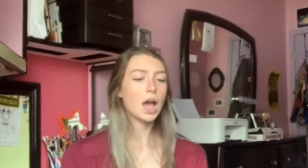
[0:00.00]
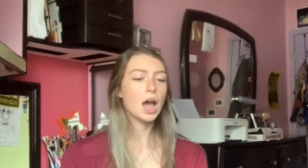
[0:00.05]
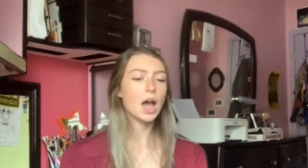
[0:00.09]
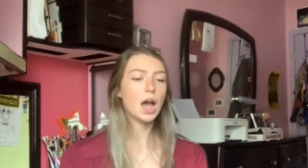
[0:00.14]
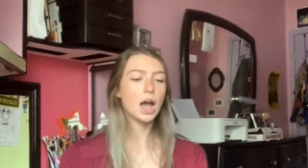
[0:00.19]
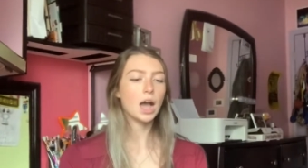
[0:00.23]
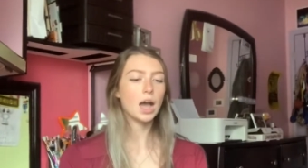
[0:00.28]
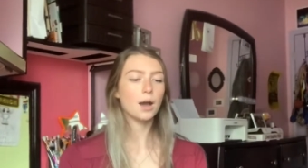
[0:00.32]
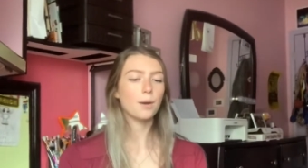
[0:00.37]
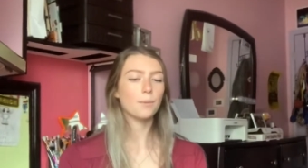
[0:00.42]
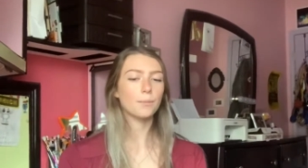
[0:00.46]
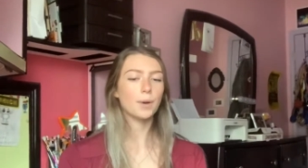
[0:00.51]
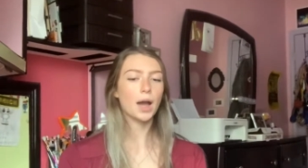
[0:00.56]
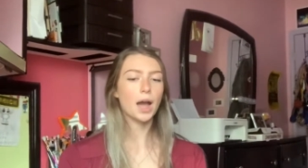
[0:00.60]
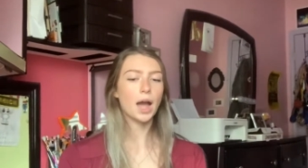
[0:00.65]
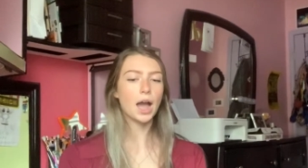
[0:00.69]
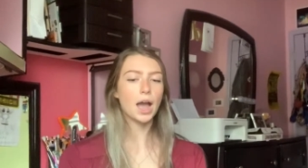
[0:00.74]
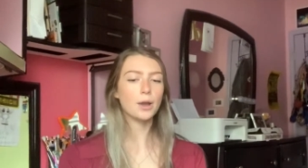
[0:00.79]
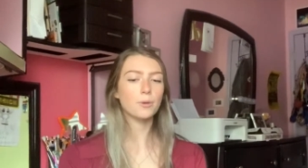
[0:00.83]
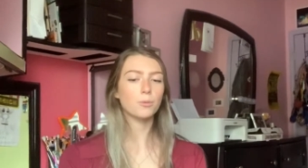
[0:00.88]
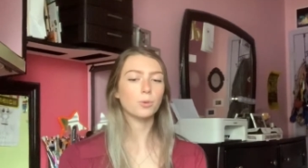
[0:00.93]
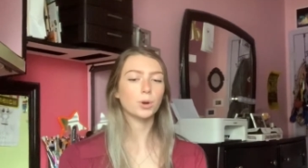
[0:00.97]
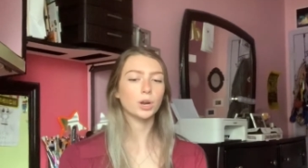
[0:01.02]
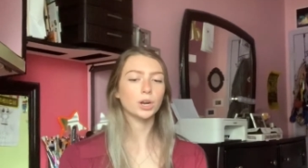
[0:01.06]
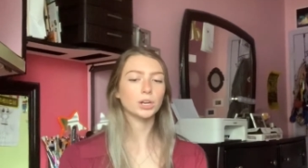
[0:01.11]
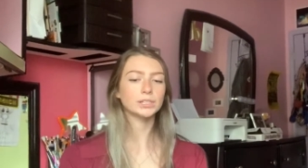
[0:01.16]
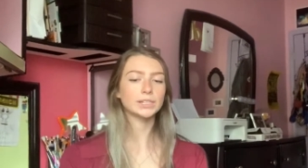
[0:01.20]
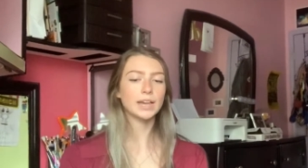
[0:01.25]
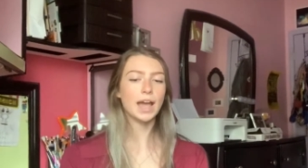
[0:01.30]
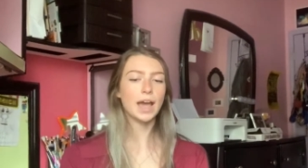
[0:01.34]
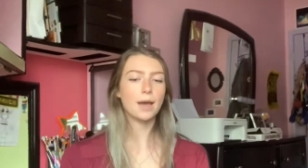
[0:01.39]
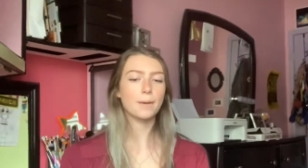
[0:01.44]
Um, I
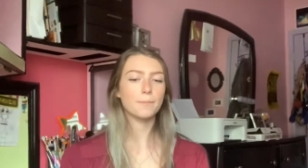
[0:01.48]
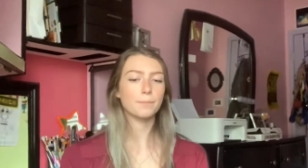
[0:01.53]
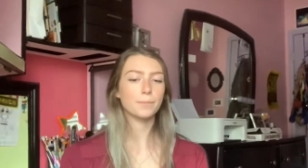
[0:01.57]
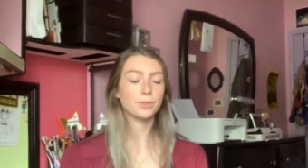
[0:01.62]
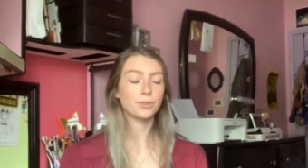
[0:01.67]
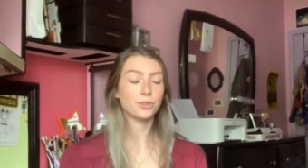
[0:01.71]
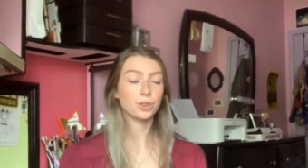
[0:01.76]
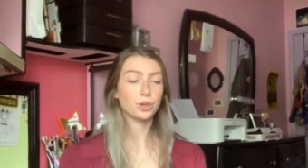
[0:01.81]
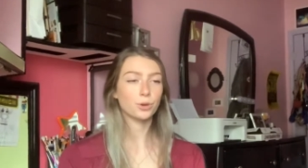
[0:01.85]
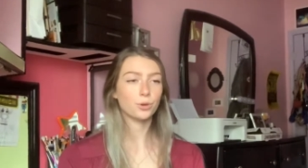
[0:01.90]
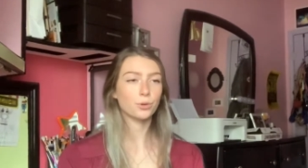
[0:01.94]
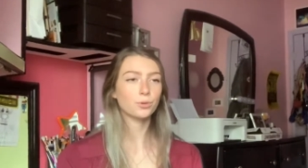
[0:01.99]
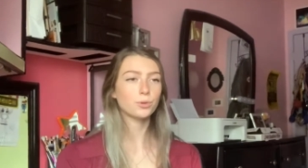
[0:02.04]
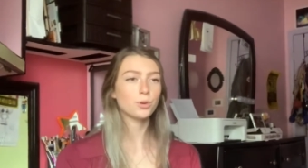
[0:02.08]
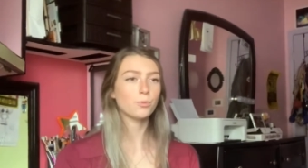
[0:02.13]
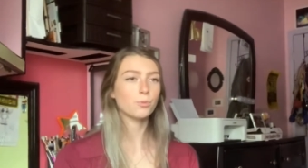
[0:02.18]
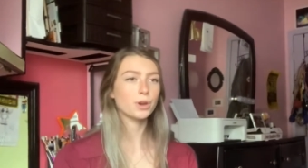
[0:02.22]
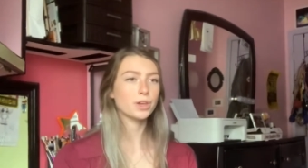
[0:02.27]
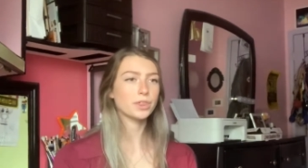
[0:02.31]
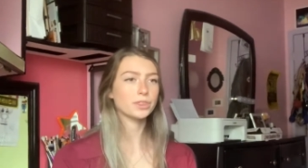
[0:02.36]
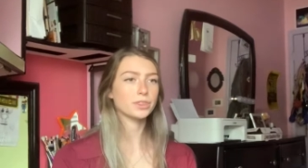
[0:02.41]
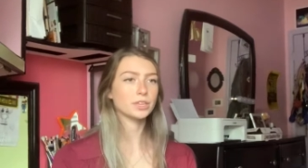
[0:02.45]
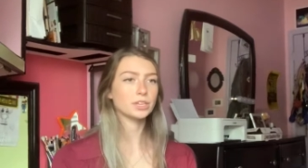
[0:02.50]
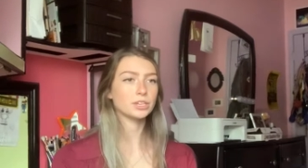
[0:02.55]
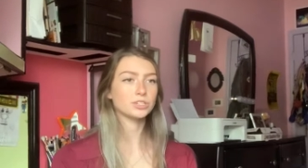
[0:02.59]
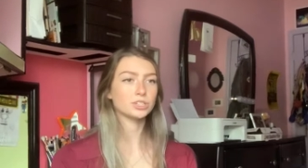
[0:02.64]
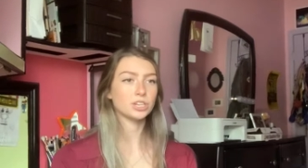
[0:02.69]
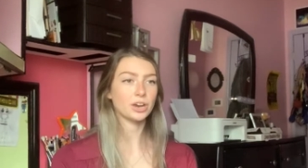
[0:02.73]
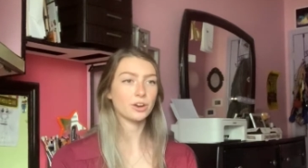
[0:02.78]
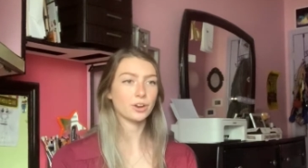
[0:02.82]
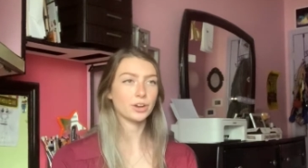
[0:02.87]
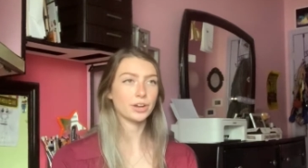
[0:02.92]
worked at Bethune with
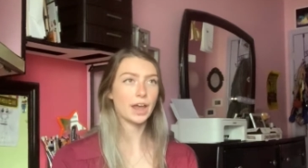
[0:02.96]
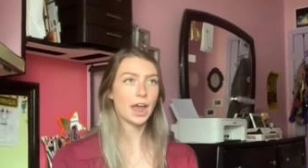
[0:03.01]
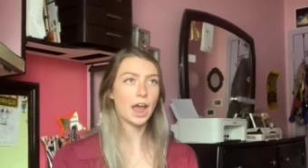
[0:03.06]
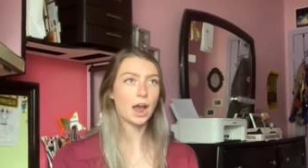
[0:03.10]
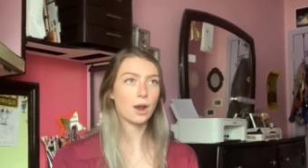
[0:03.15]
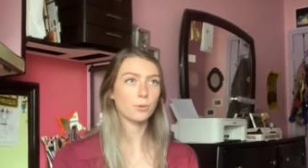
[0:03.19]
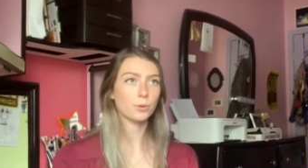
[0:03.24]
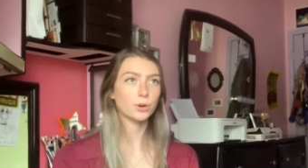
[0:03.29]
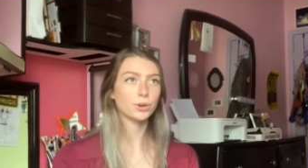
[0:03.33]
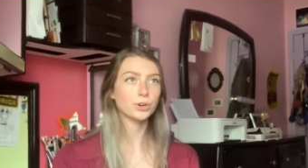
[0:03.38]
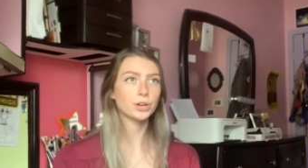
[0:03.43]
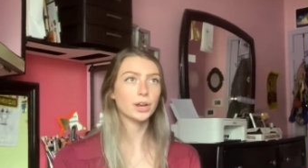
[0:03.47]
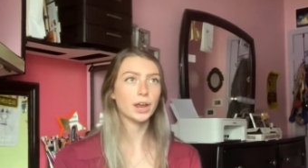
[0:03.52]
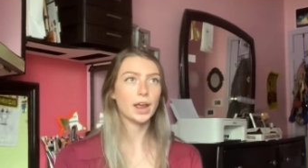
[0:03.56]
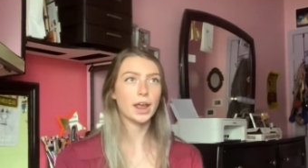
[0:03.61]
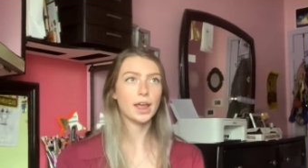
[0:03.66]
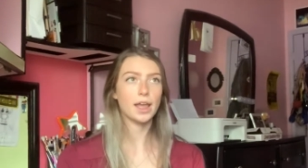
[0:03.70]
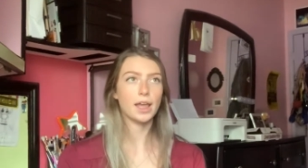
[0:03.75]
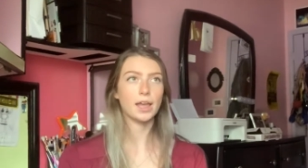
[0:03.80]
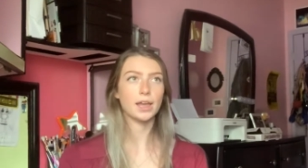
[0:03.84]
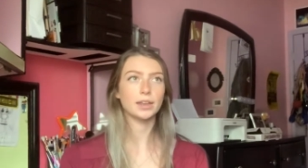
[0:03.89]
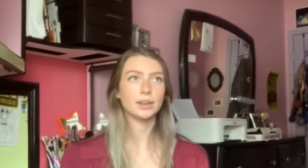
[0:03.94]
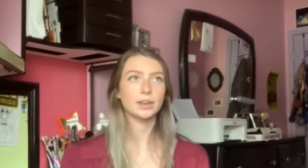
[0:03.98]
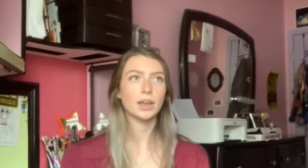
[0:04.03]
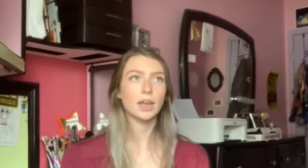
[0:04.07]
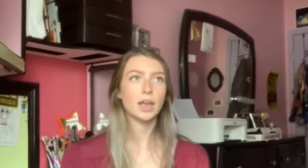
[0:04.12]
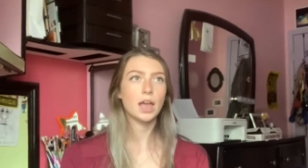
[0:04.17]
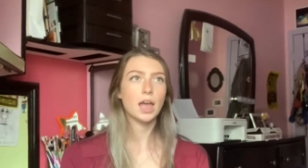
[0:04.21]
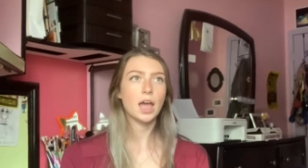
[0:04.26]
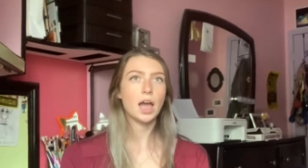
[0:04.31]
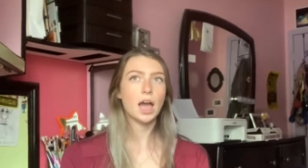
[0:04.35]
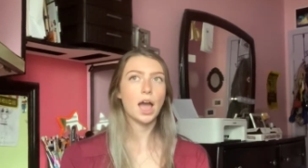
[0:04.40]
Jared Howard and
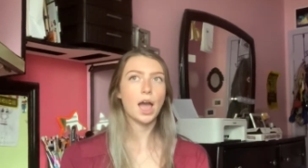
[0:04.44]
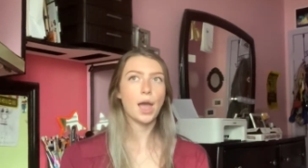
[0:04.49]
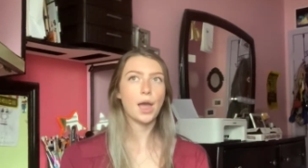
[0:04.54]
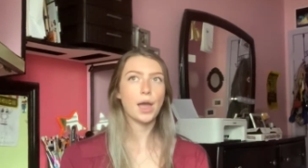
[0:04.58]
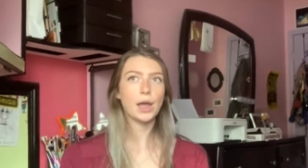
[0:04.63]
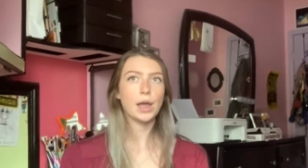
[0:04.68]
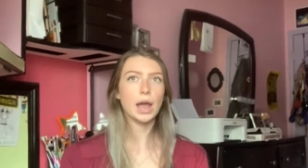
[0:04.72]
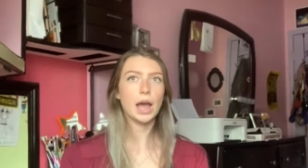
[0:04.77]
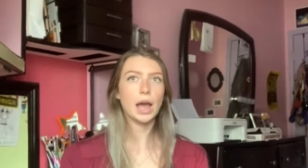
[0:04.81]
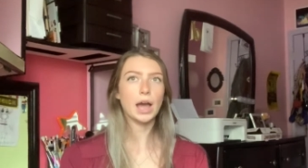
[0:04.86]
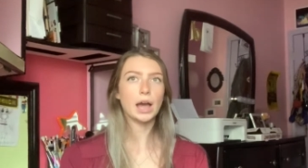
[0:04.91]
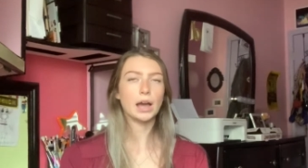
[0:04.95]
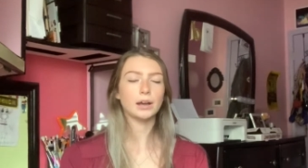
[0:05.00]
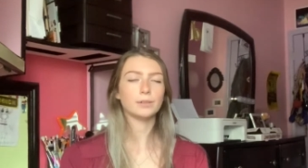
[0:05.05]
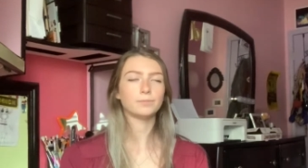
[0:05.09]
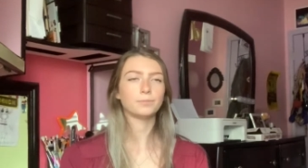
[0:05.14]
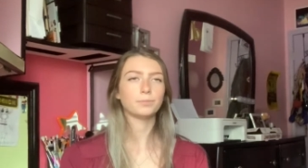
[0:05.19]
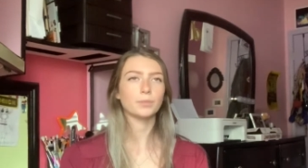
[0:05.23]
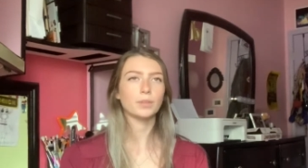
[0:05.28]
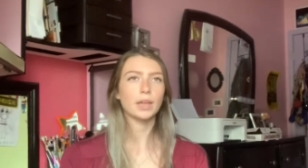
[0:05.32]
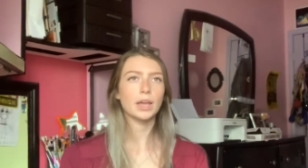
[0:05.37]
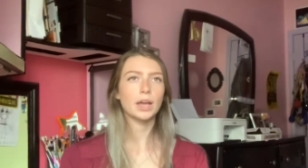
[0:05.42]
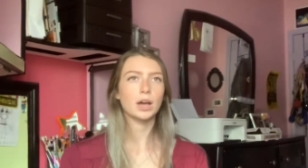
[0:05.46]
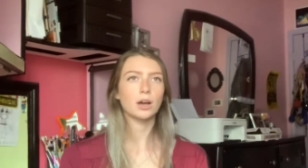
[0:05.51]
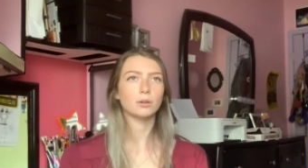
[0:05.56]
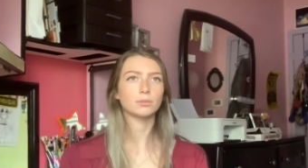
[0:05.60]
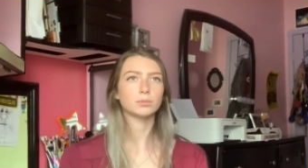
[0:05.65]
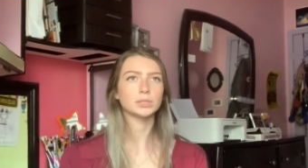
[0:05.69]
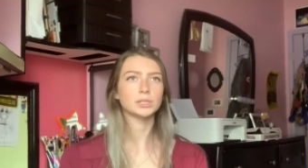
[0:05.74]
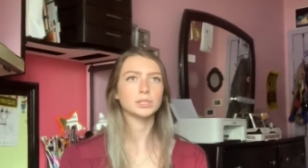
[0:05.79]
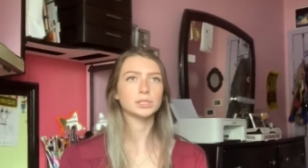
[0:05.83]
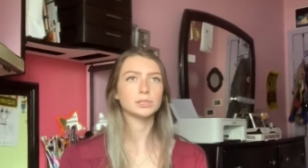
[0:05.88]
I um,
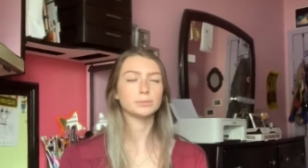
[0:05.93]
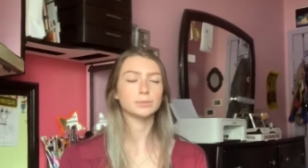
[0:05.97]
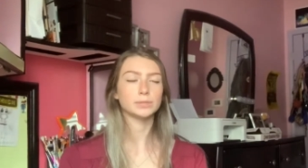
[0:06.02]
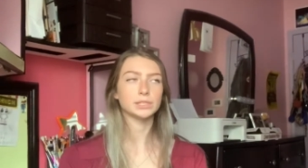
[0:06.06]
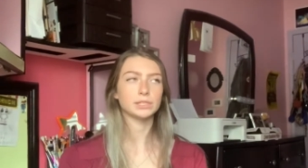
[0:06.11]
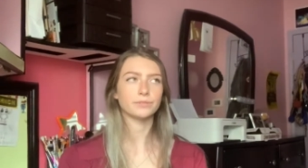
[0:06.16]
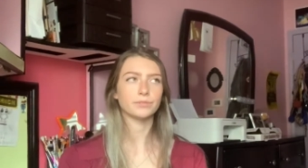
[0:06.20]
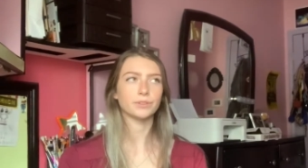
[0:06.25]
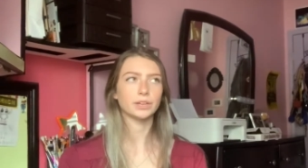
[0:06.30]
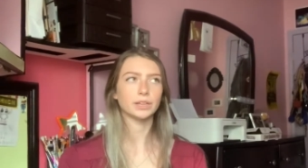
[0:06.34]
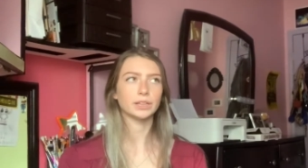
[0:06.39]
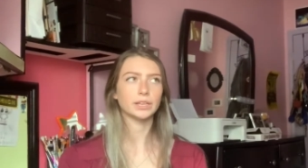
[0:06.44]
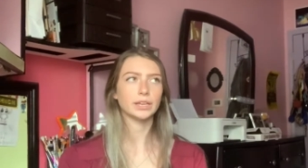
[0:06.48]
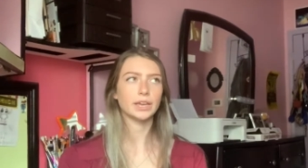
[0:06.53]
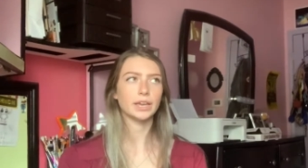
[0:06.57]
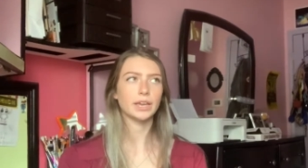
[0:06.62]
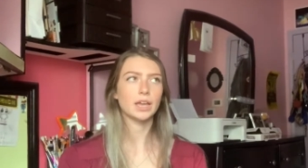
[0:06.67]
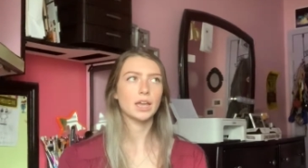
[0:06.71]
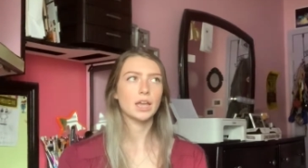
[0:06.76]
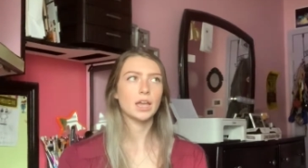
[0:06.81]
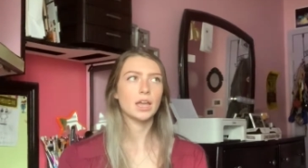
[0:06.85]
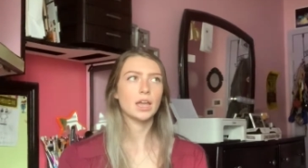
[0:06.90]
helped specifically